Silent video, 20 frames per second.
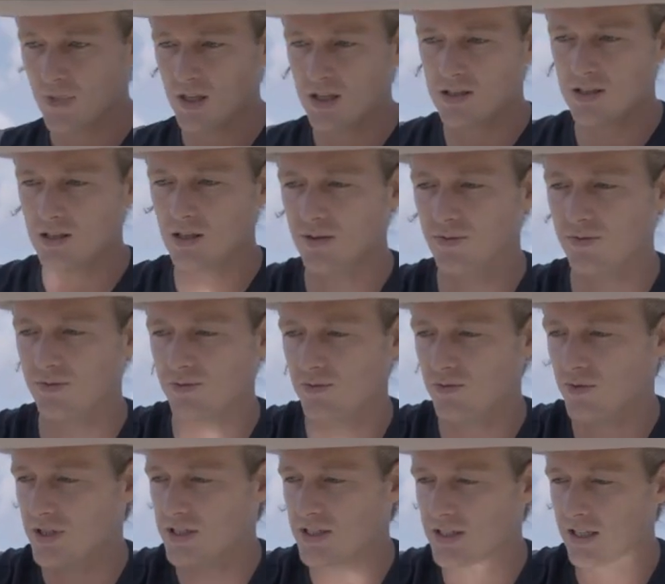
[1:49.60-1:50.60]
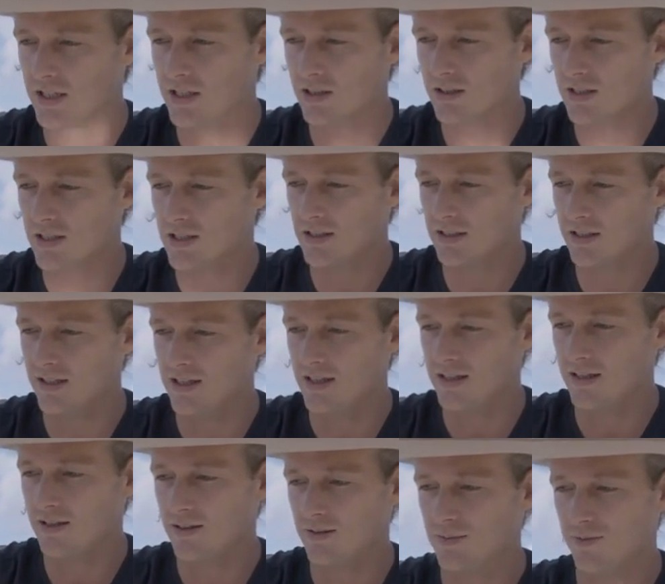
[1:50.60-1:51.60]
sort of ridiculously
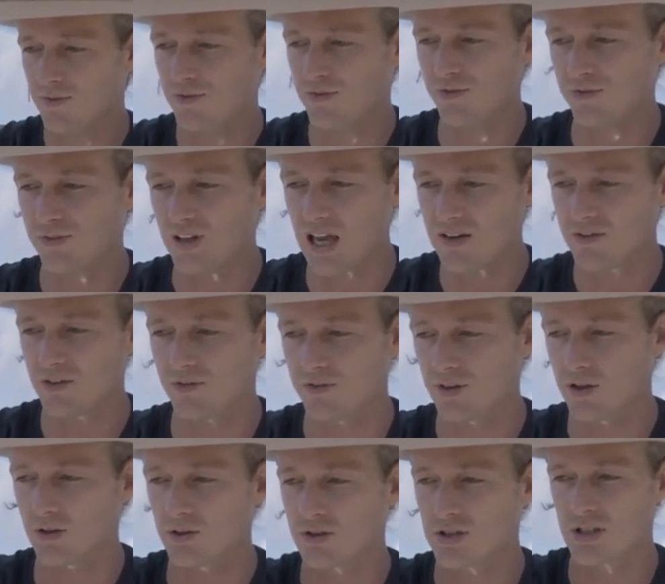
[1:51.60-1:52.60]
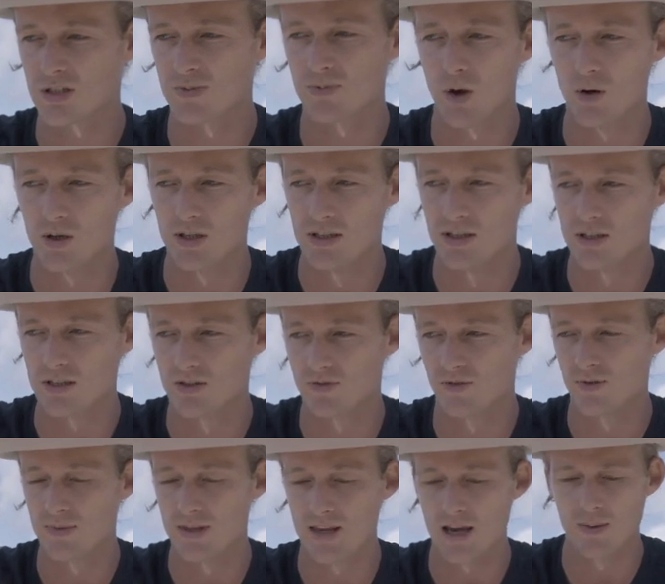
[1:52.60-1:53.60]
flavor-filled smokiness
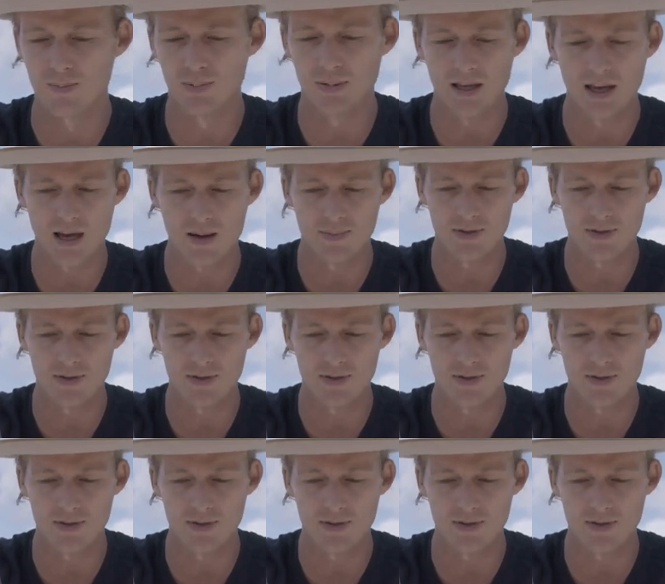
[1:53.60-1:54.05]
from the eggplant,